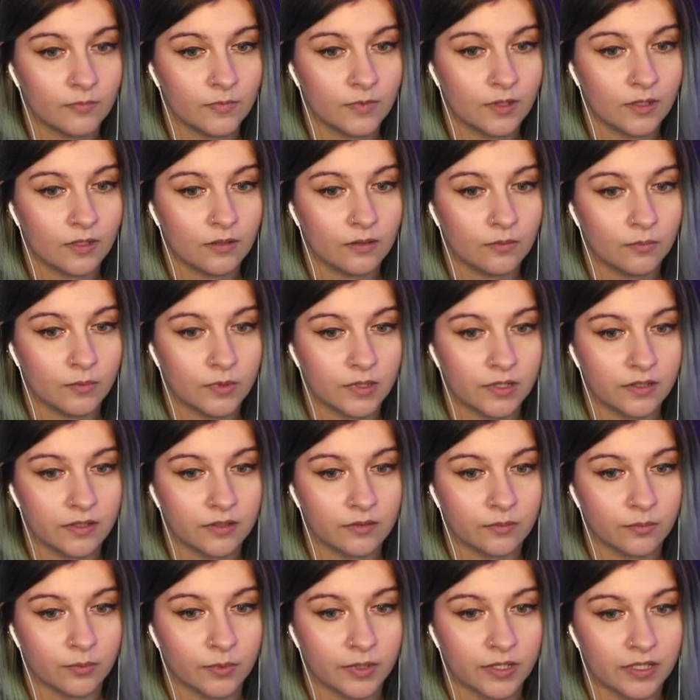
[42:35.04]

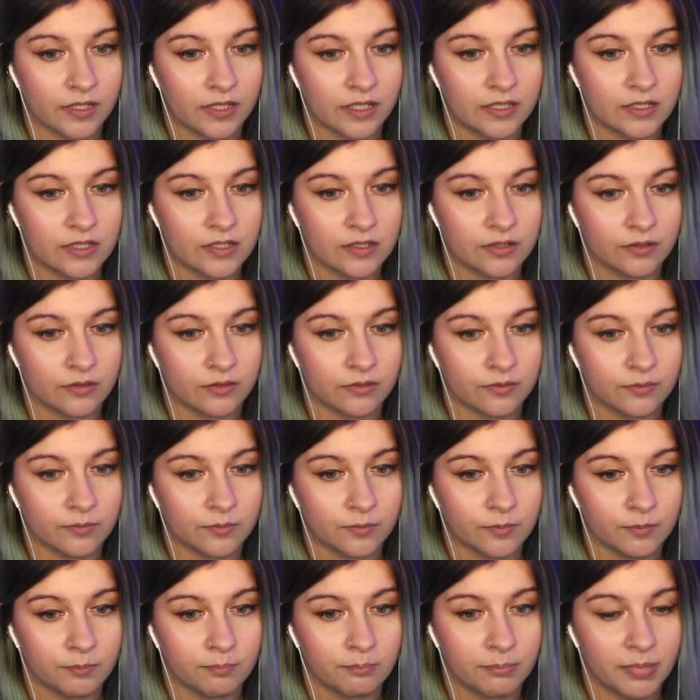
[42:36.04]
What do they do?
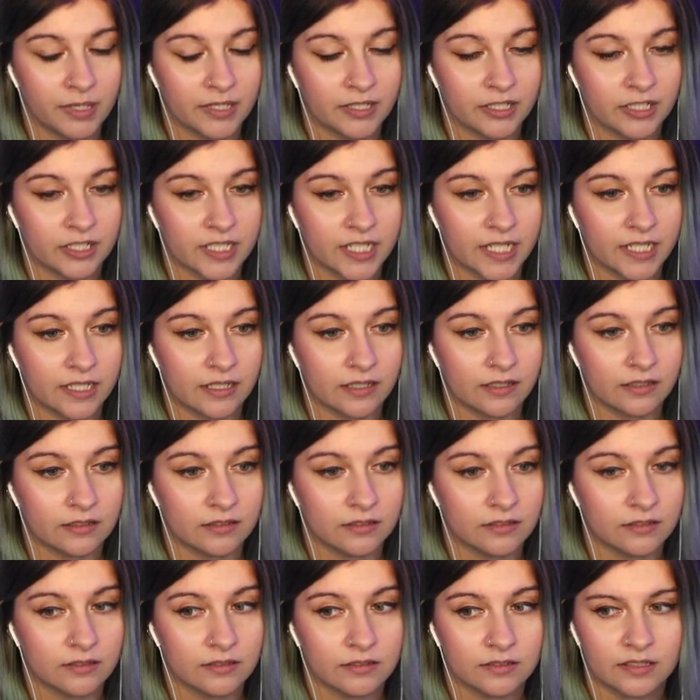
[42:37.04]
Butterdale.
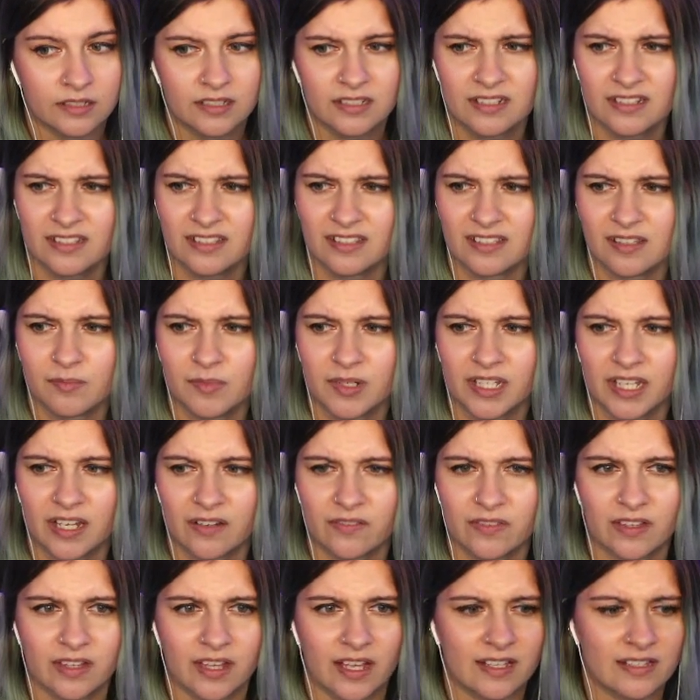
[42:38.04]
Doesn't somebody have
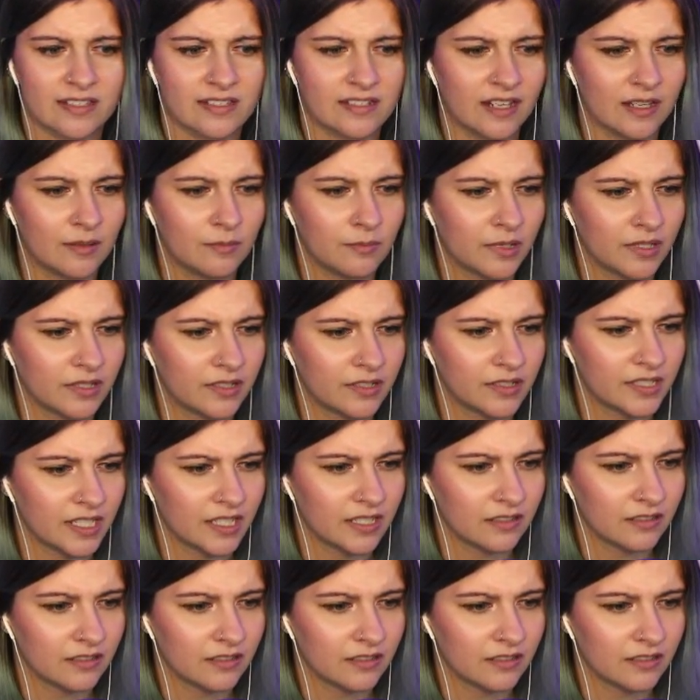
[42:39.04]
the last name Butterdale?